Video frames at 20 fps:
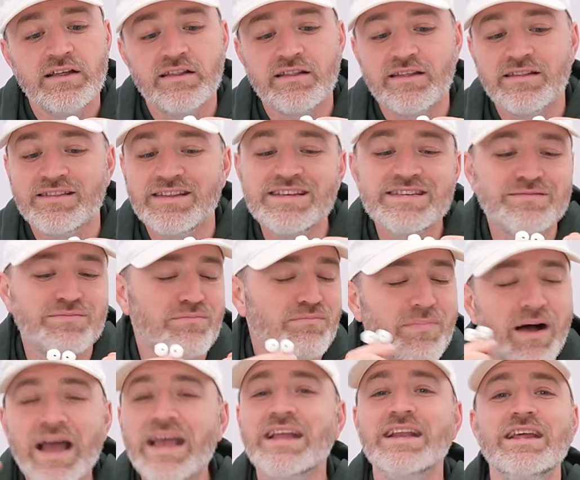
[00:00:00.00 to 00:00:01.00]
then these
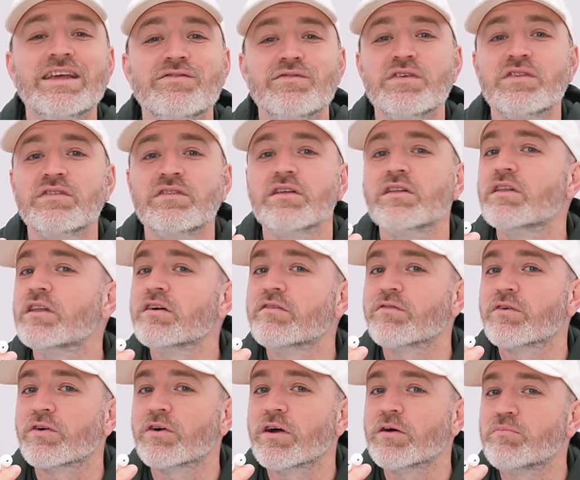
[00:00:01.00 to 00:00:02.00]
might even
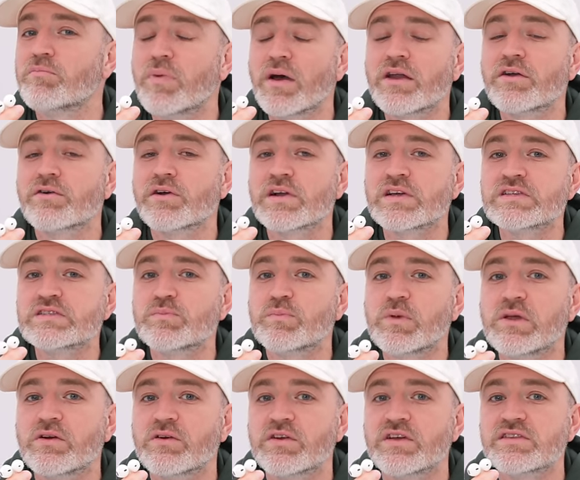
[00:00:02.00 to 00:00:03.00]
deliver a better
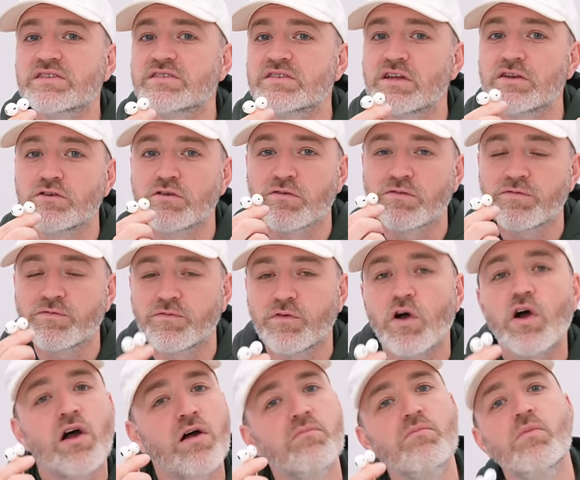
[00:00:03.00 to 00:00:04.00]
experience than your
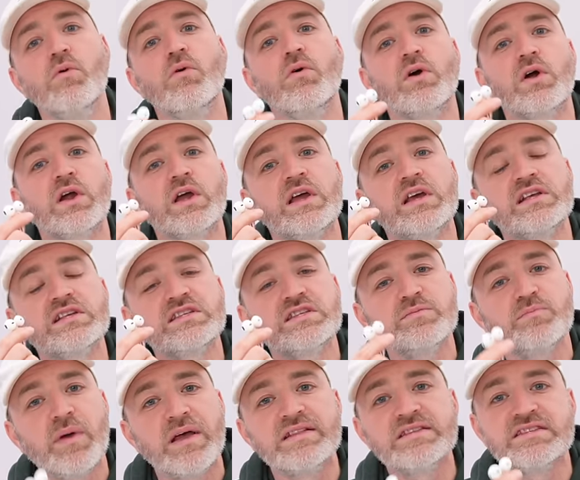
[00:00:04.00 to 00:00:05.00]
far more
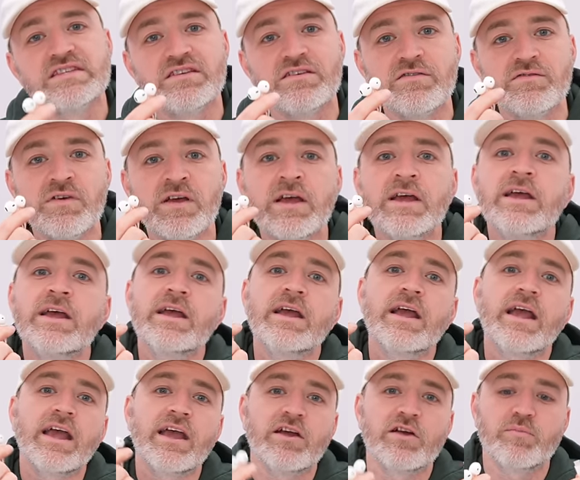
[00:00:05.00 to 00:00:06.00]
expensive
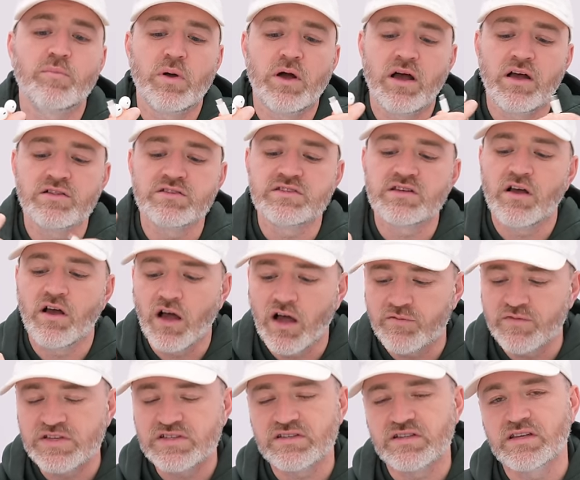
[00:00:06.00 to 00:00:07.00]
AirPods,
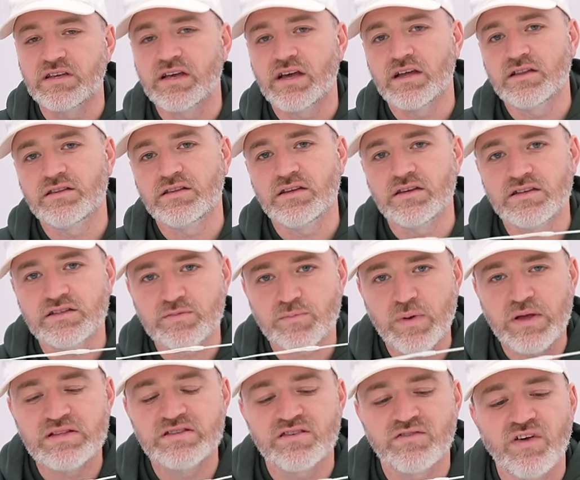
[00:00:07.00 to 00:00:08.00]
obviously at the
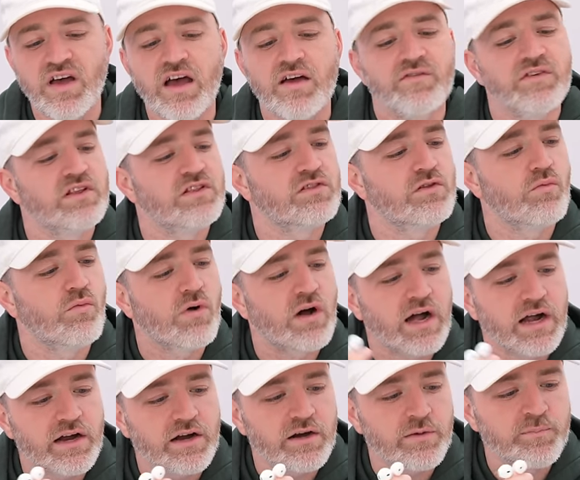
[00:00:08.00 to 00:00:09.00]
expense of having the
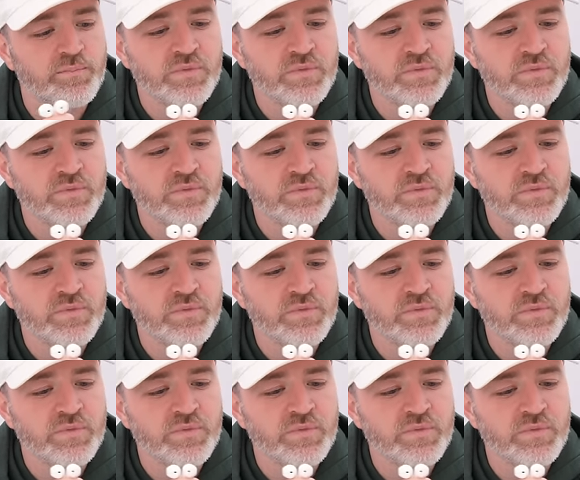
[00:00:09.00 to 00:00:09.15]
wire.